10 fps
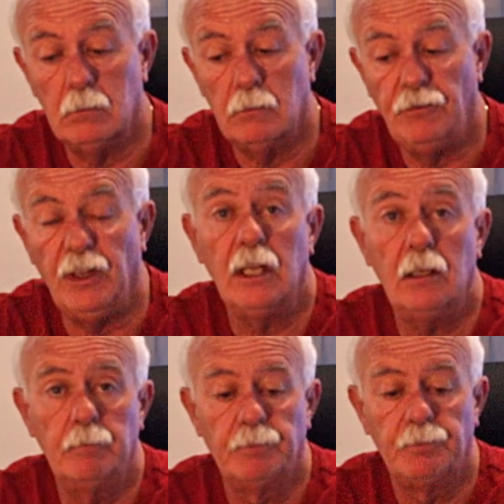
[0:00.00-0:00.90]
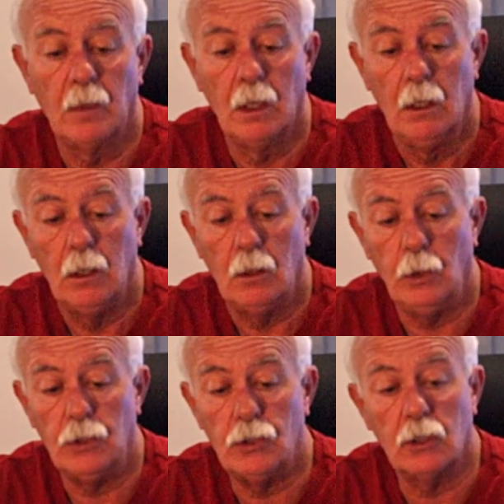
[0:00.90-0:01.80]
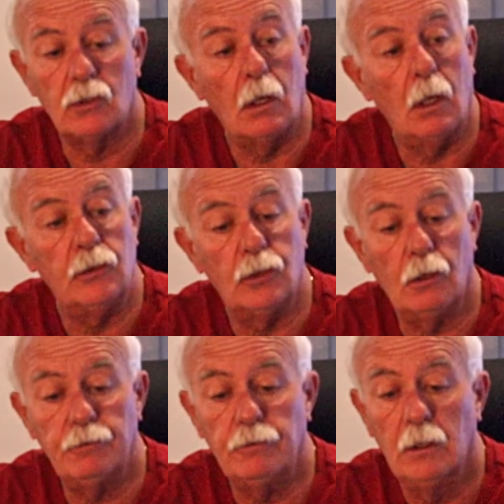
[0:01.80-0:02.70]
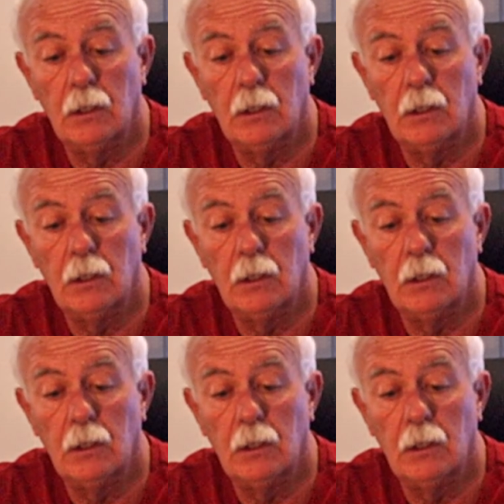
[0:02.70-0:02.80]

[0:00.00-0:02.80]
fitting, which just slides off,